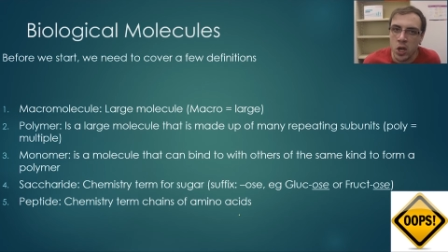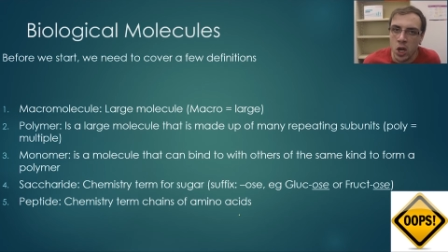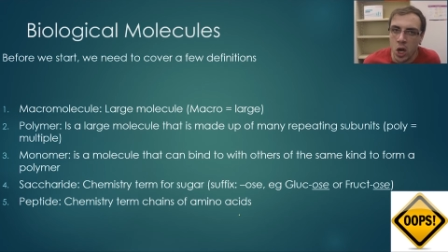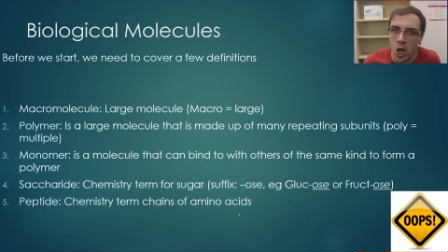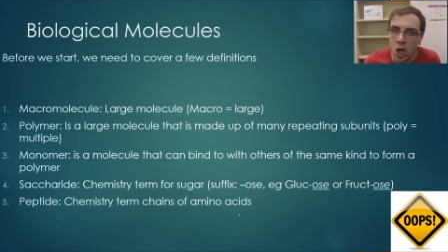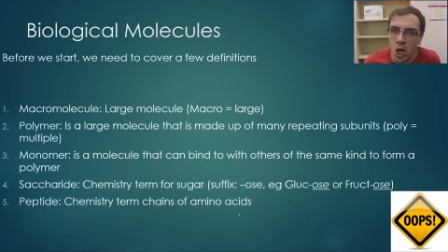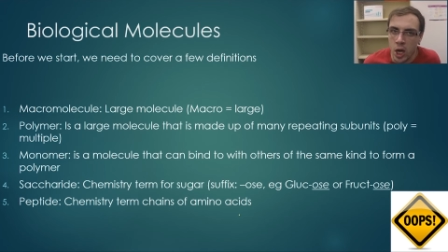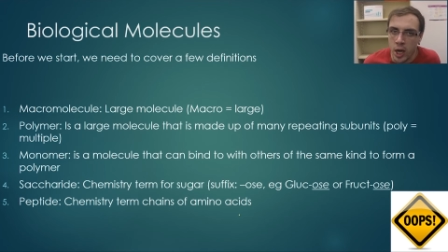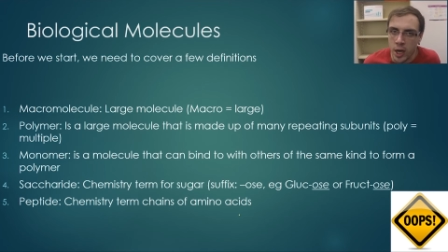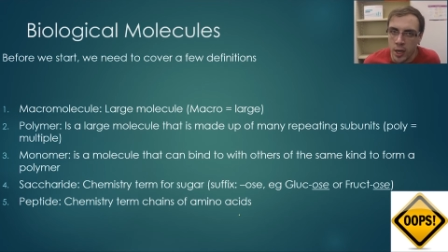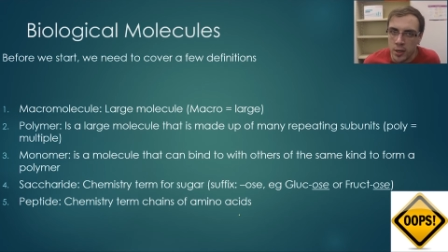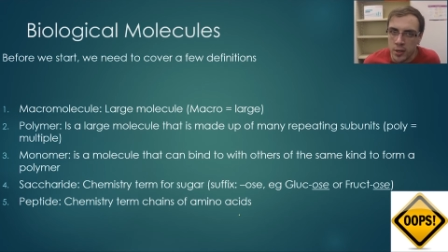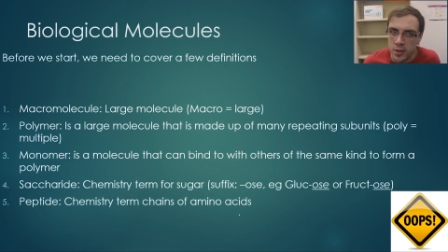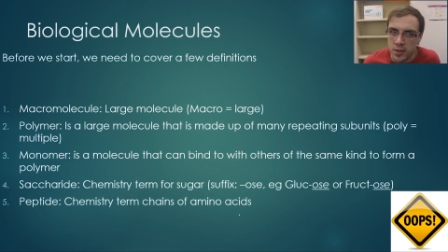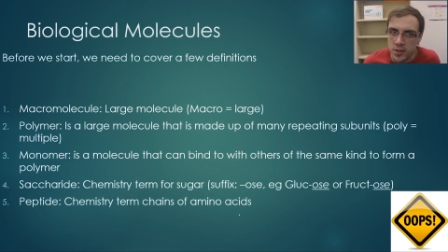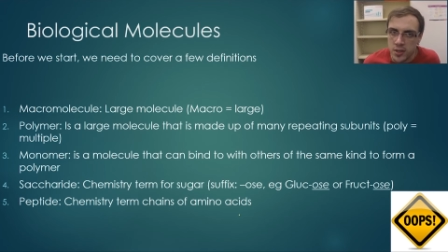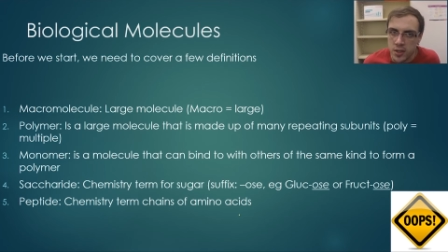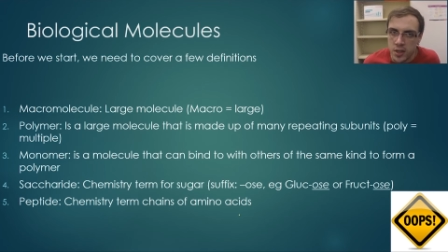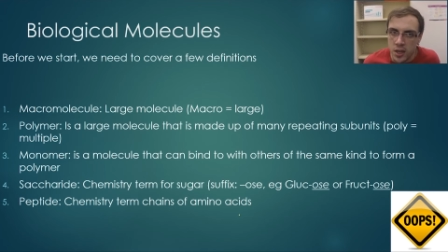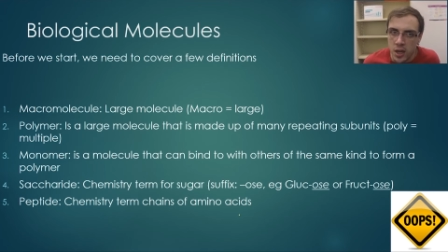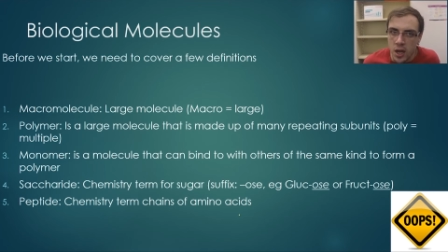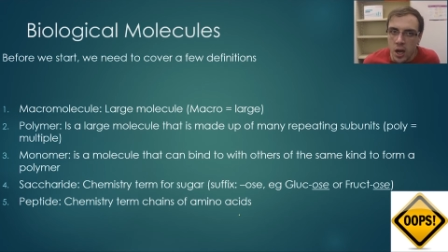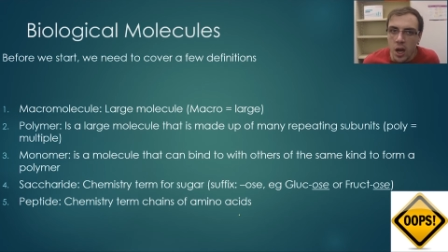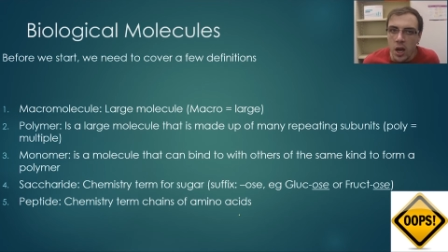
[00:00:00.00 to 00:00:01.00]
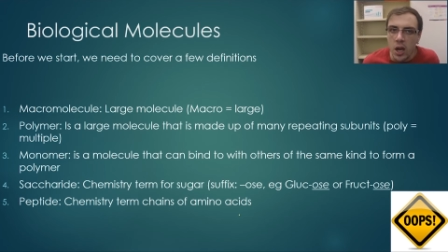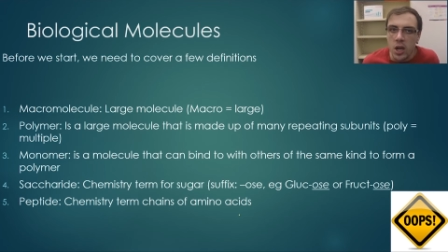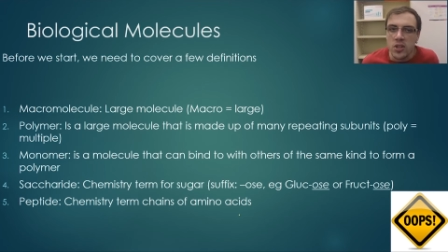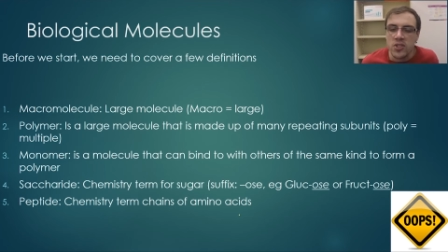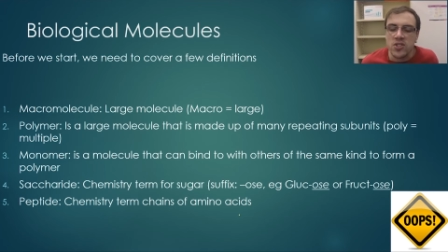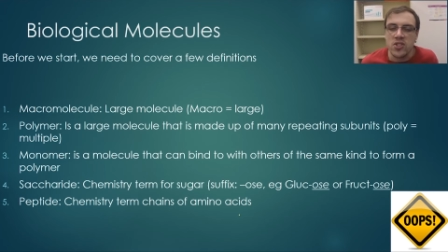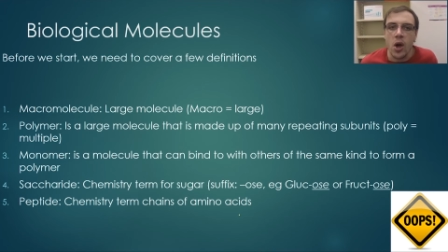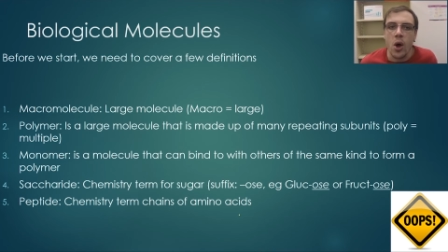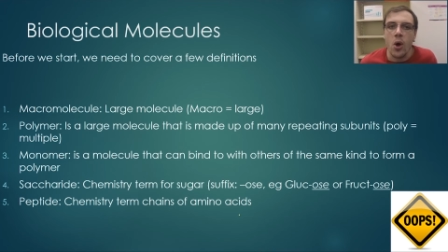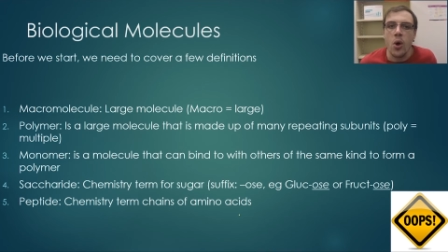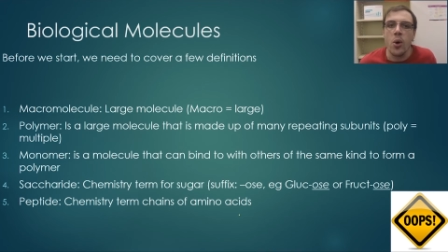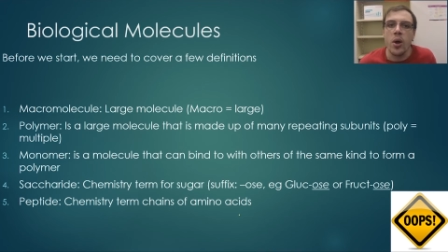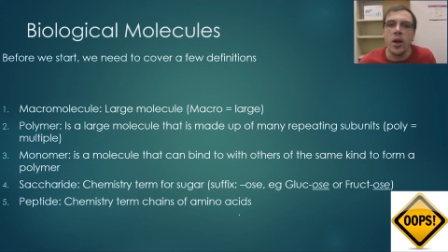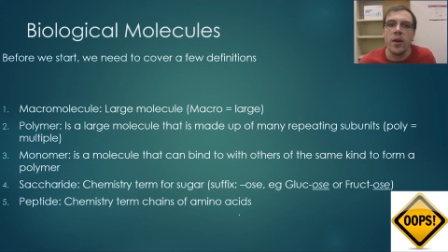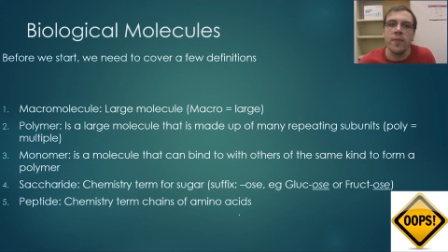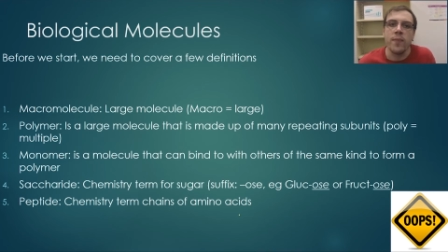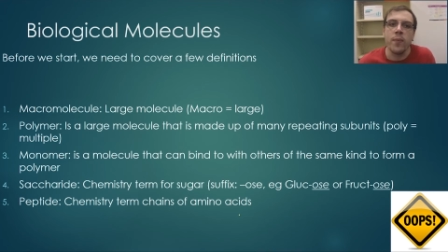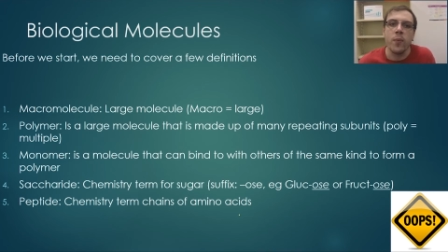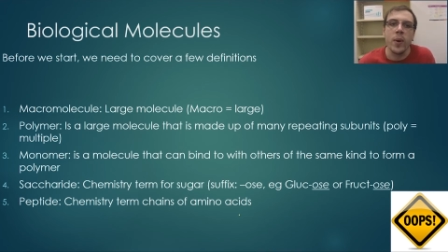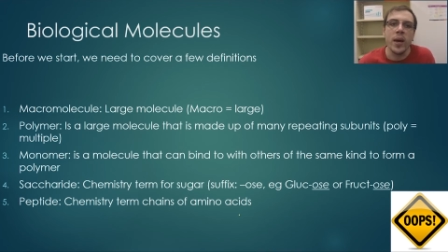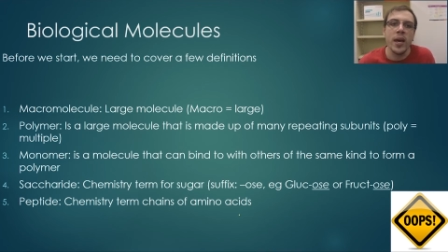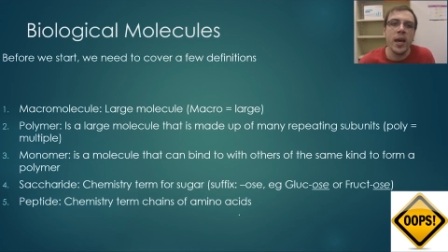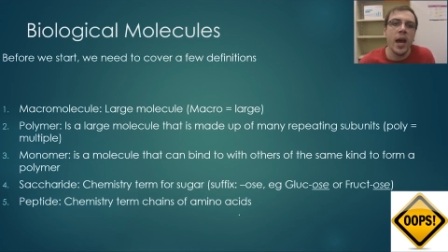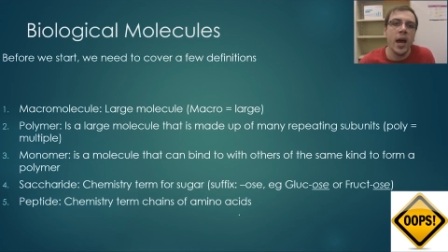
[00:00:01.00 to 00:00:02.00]
kind. So if
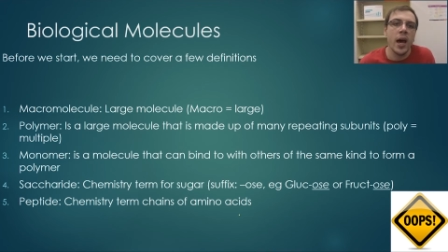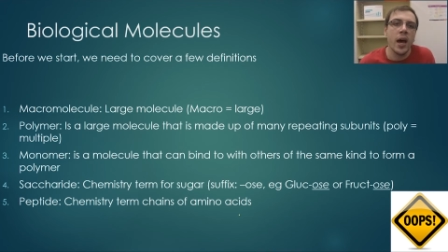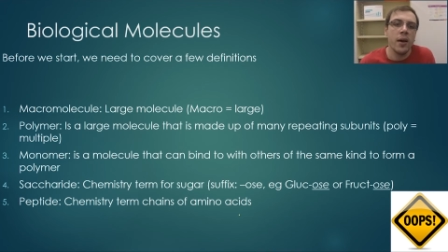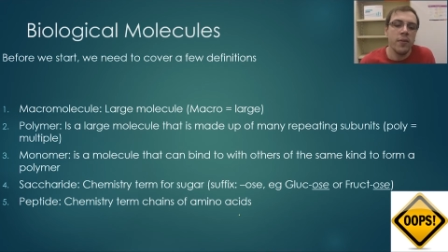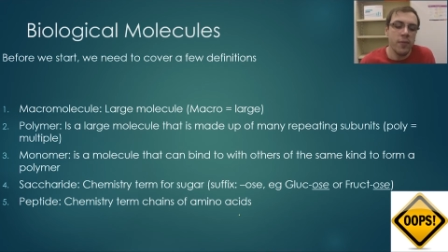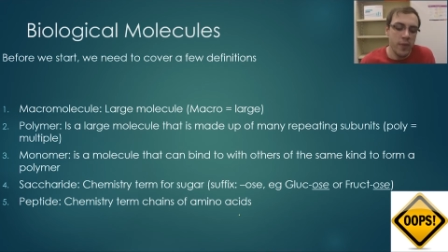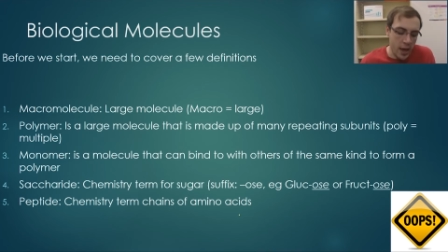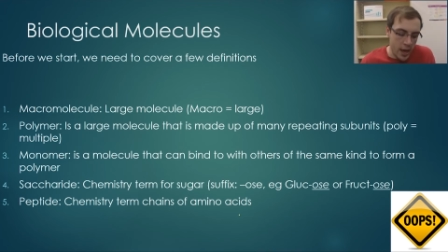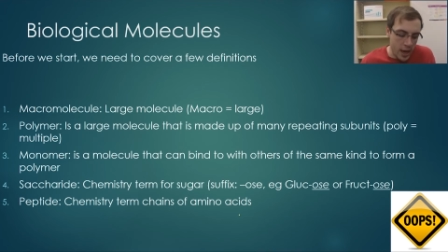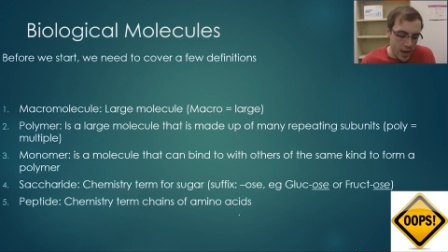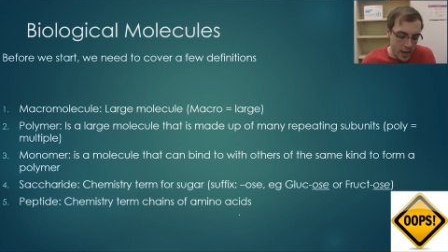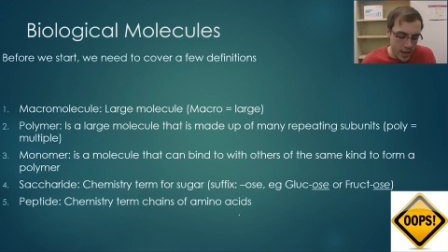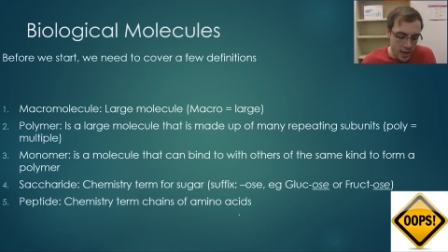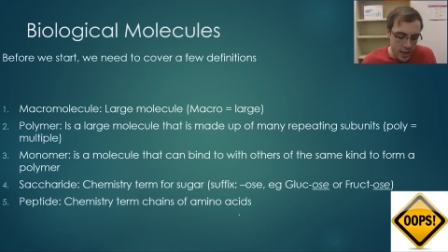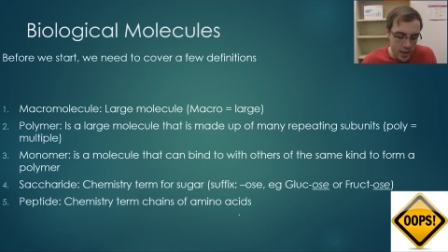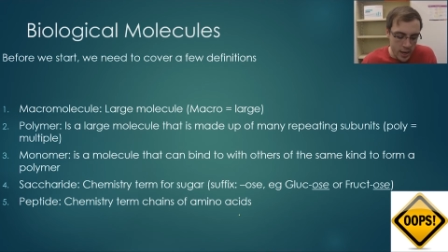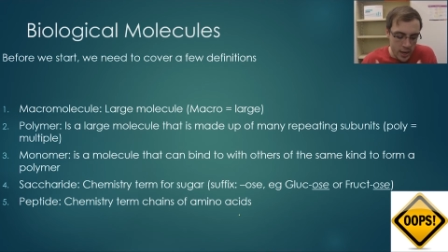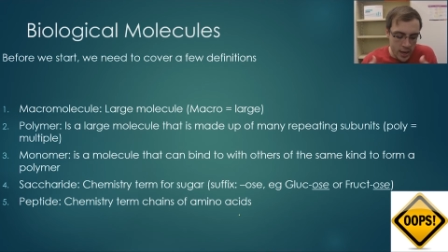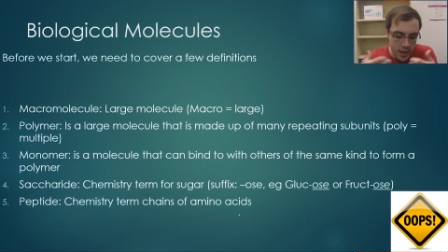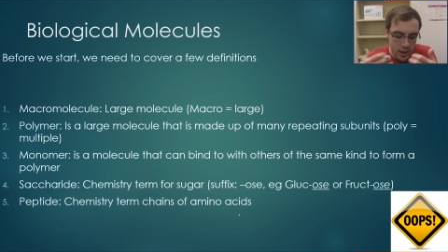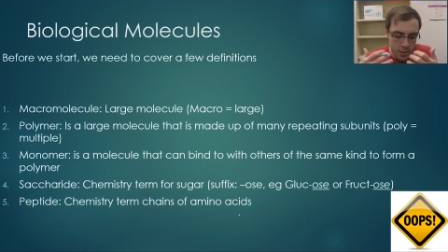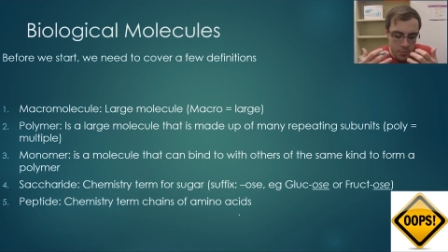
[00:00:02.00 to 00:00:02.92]
we have a